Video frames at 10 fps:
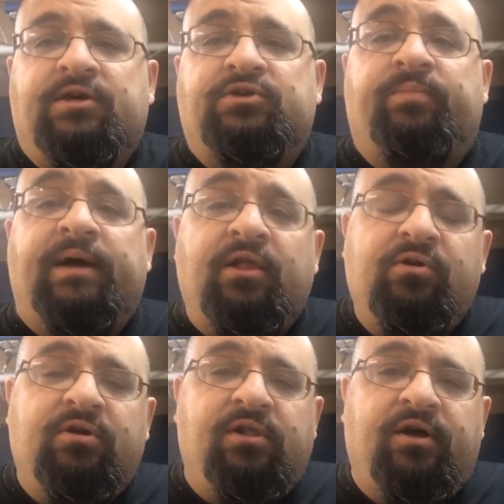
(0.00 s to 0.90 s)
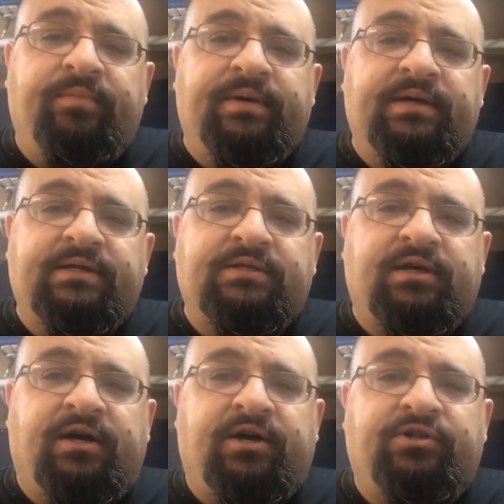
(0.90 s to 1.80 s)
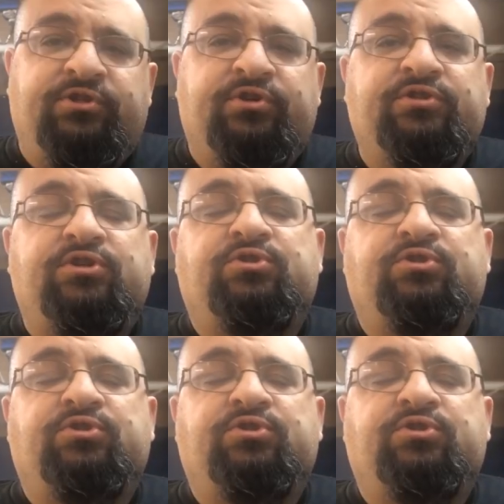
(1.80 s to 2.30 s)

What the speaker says: So my local club is Jersey